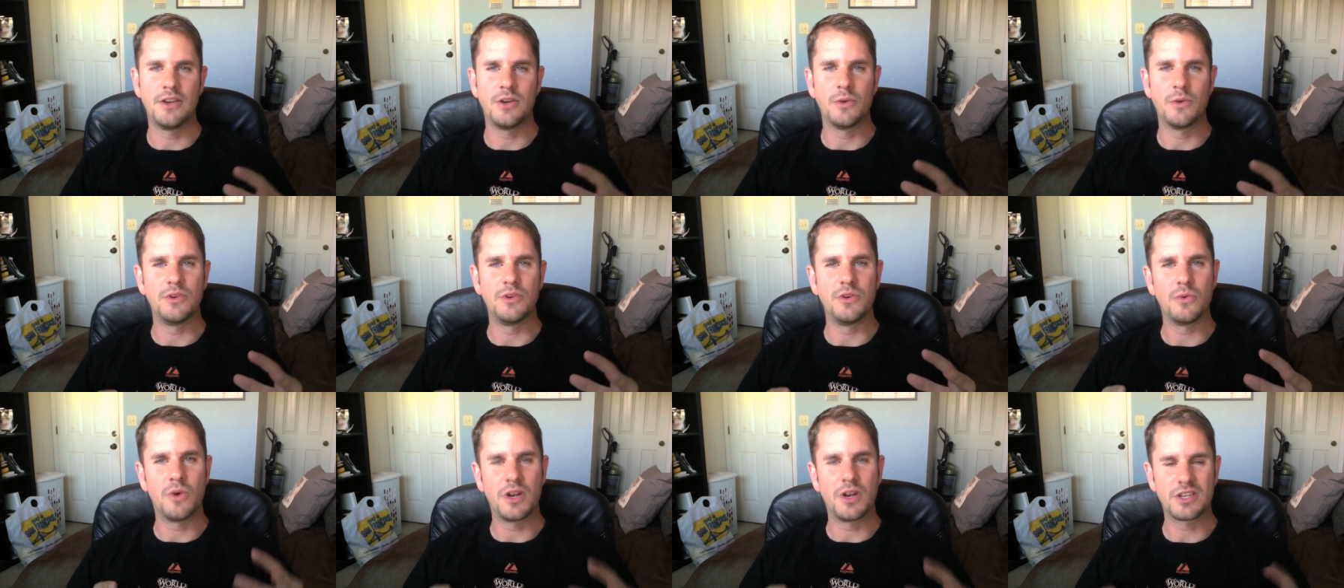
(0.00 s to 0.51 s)
You know,
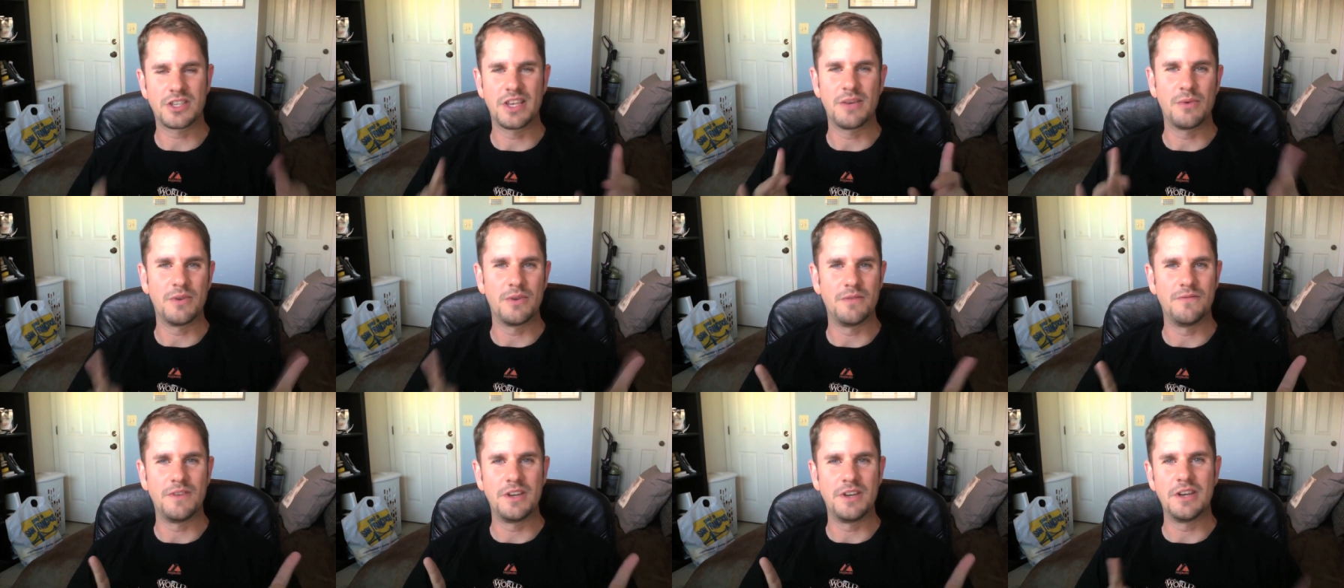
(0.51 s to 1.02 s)
when you watch that
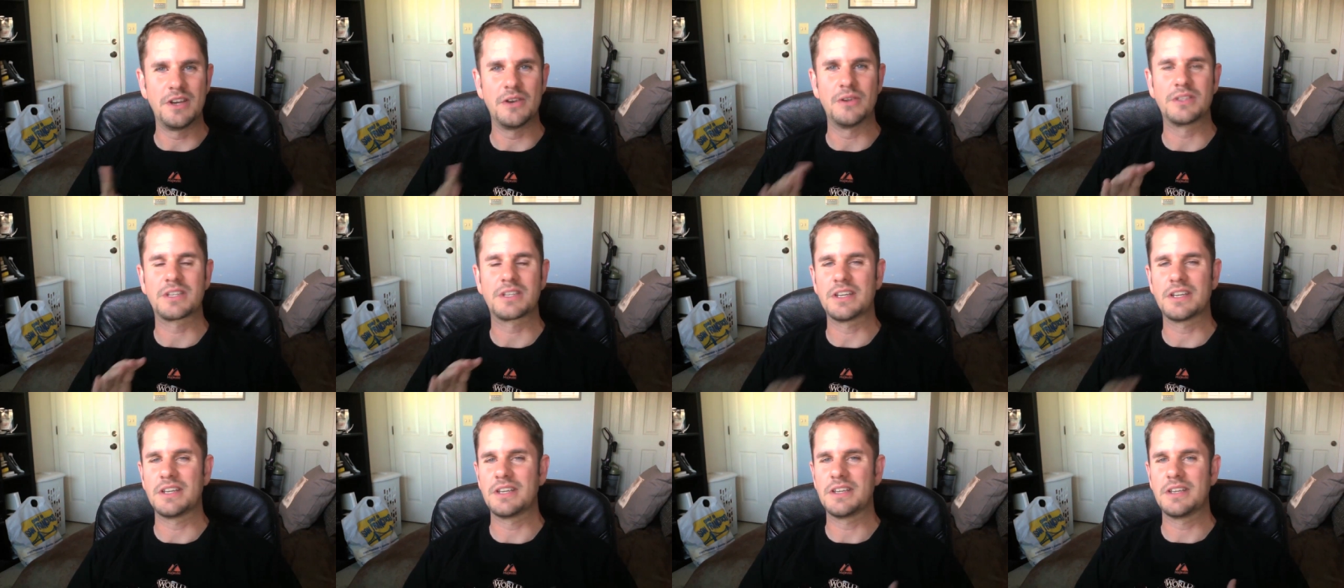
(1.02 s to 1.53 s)
one video,
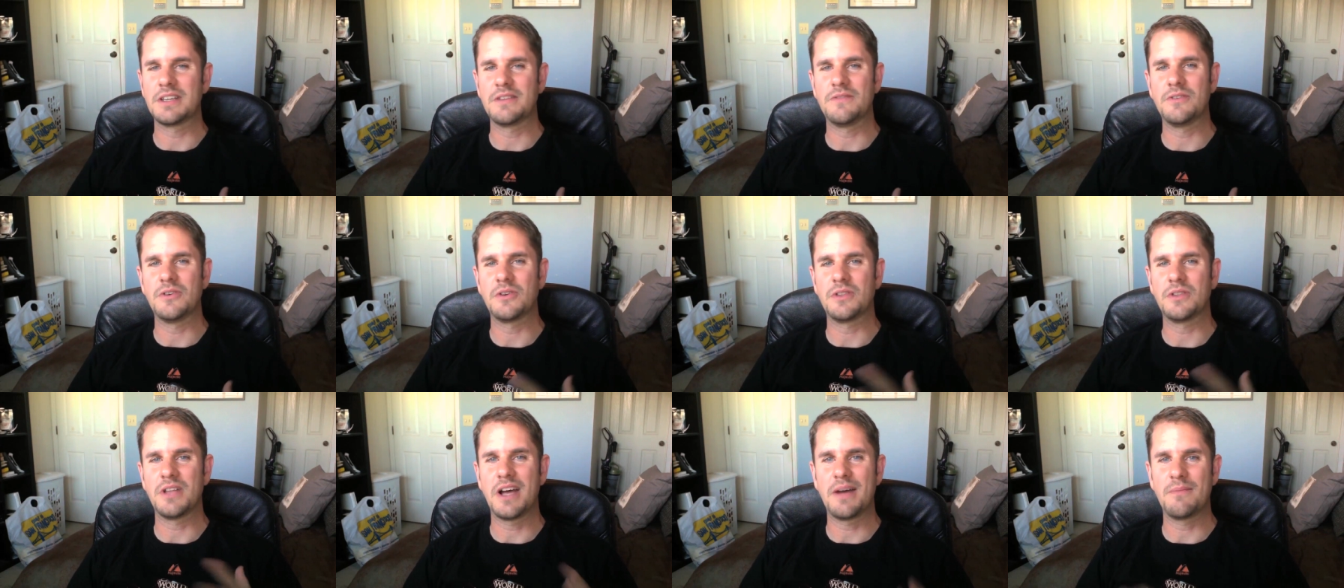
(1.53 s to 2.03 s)
it's gonna give
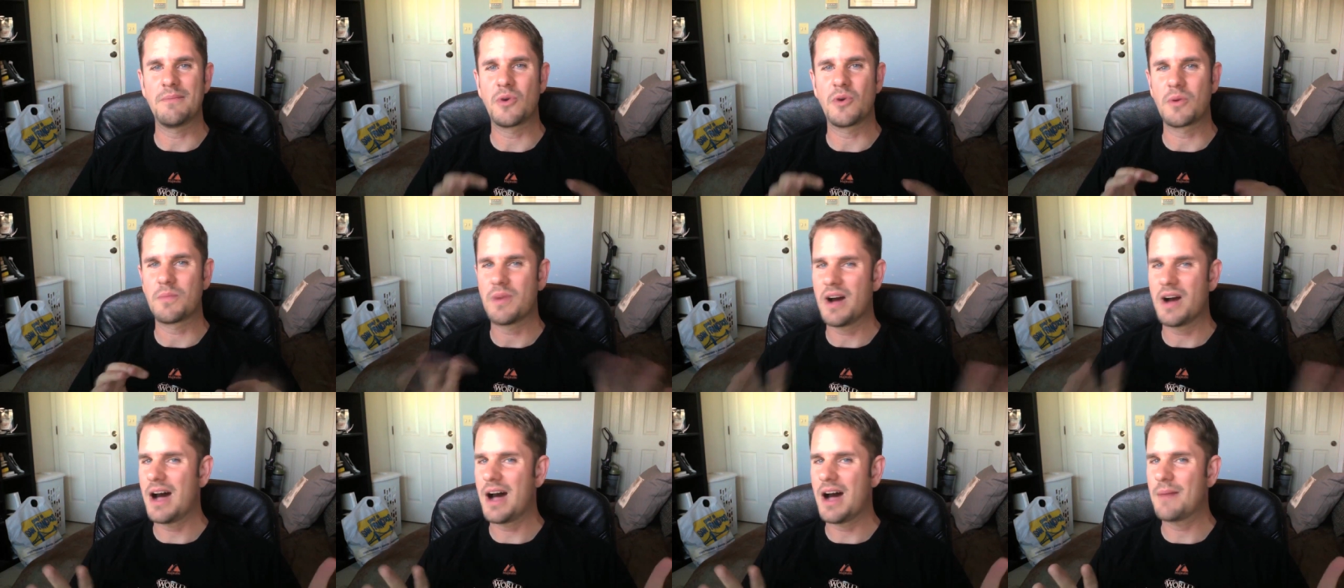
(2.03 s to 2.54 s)
you a lot
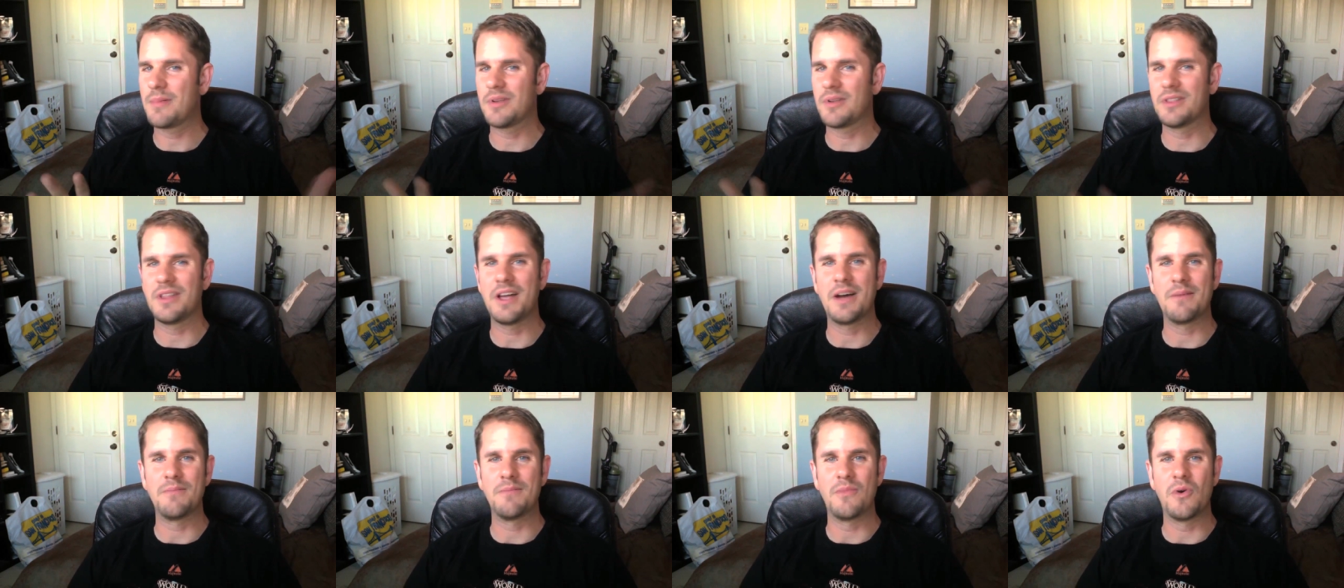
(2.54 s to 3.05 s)
more pop, a
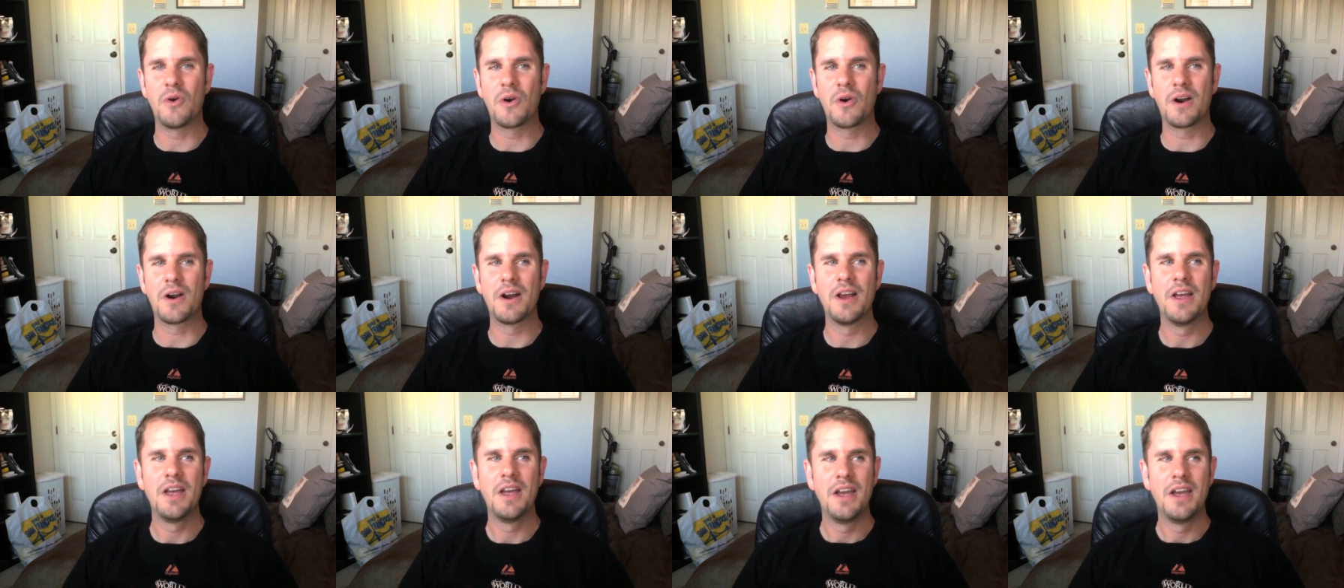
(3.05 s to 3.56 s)
lot
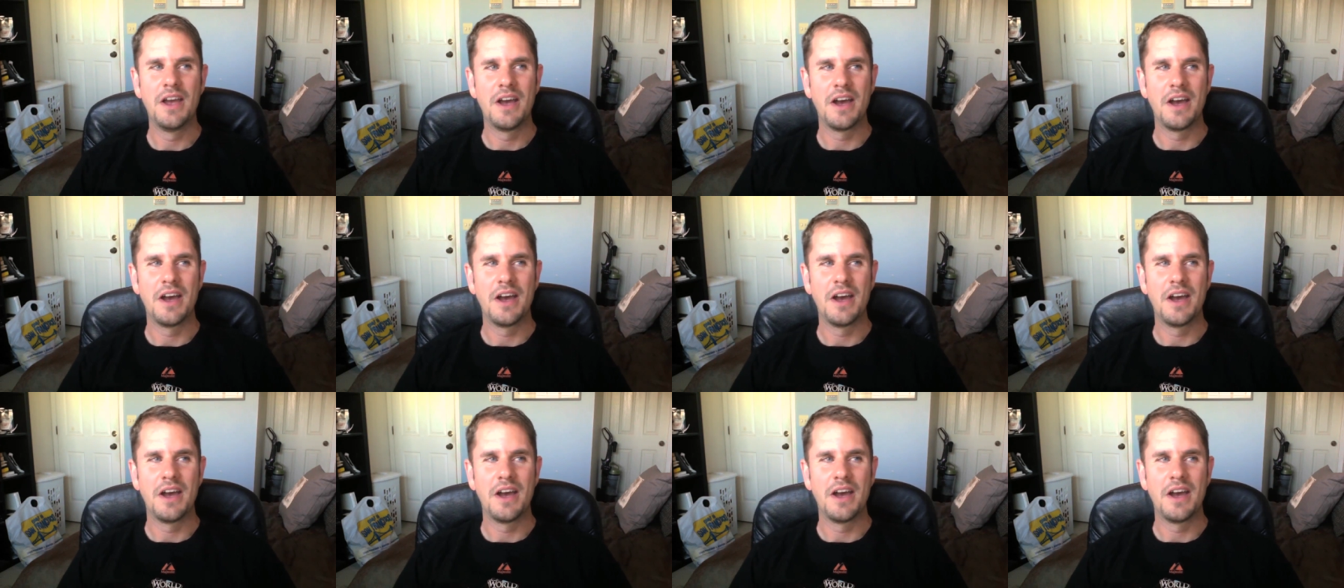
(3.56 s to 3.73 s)
more